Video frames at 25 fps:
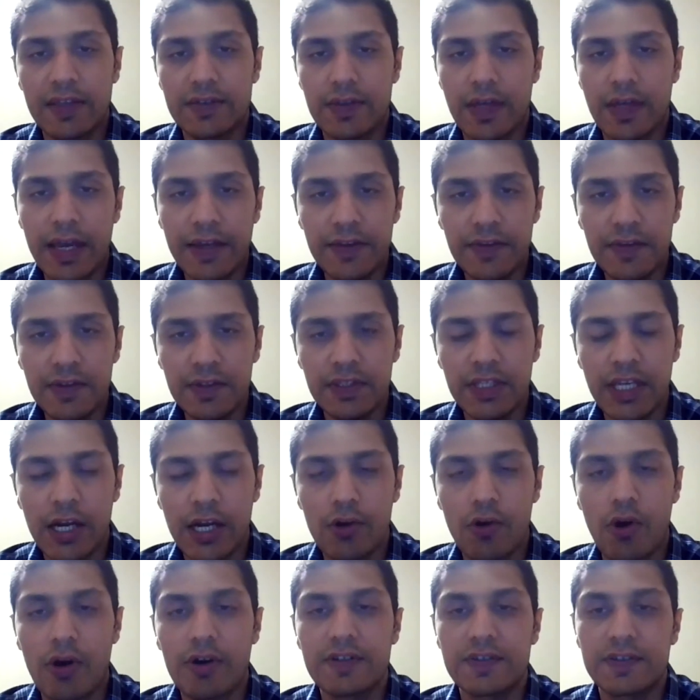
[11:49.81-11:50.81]
as either they
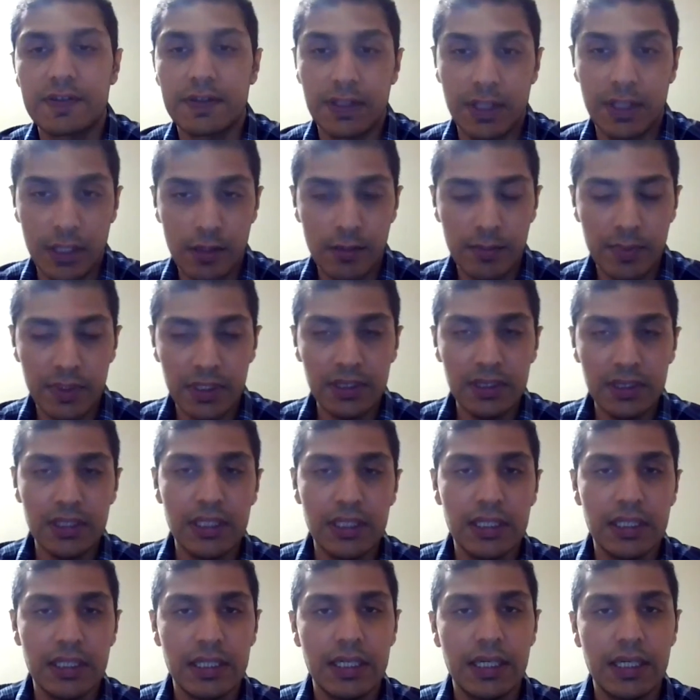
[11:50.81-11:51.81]
are not
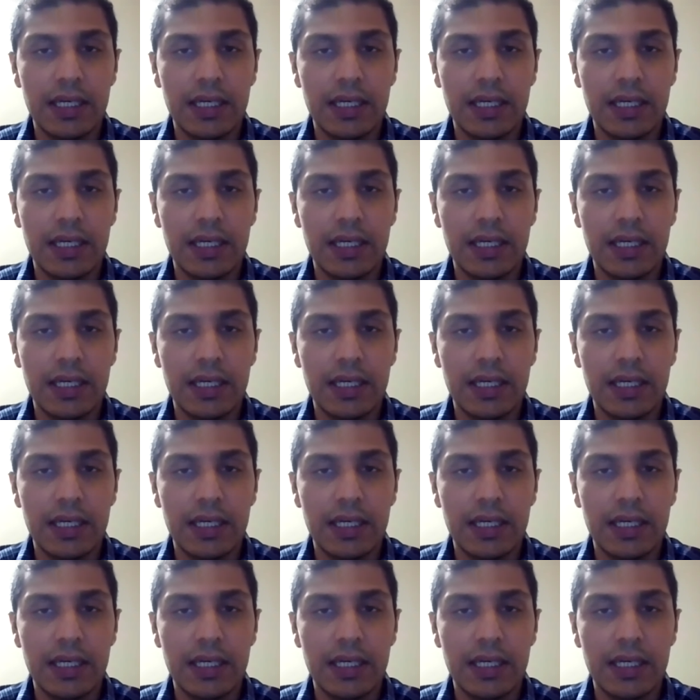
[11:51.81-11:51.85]
scalable,